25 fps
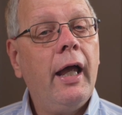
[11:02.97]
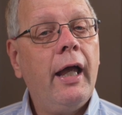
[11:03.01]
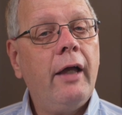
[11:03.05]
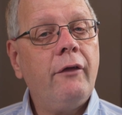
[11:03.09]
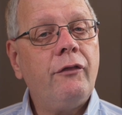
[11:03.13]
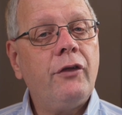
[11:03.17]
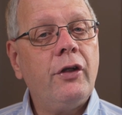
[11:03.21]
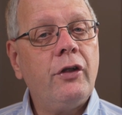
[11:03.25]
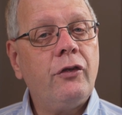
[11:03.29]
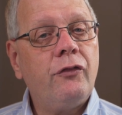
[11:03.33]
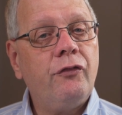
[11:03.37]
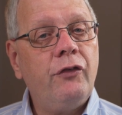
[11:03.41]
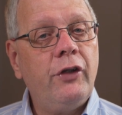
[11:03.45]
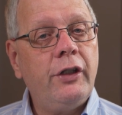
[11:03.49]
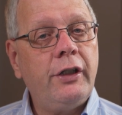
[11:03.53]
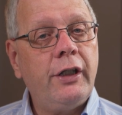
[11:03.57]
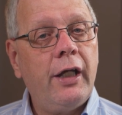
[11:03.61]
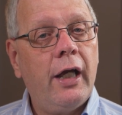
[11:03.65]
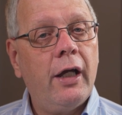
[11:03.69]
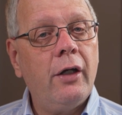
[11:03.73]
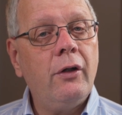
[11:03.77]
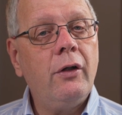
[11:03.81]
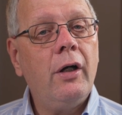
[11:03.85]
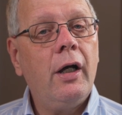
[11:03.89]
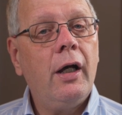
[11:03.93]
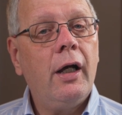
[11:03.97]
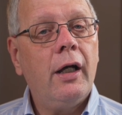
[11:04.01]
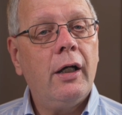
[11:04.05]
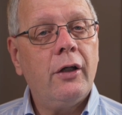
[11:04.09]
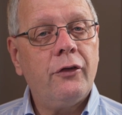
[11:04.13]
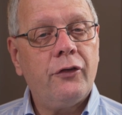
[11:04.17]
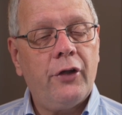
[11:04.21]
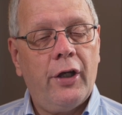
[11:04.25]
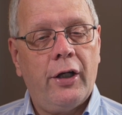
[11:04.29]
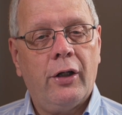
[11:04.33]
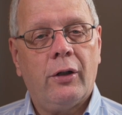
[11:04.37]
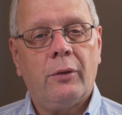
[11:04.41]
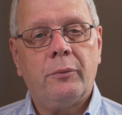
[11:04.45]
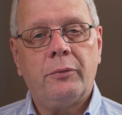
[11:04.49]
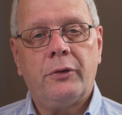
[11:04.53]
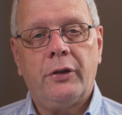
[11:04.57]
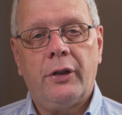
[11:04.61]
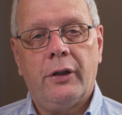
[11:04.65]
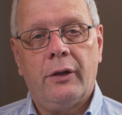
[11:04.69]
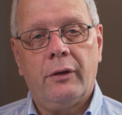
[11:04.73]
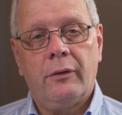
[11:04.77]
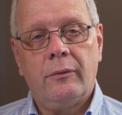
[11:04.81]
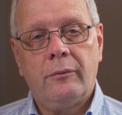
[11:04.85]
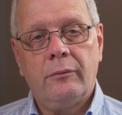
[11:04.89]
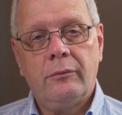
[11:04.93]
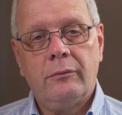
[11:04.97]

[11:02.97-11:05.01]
if this video has helped you.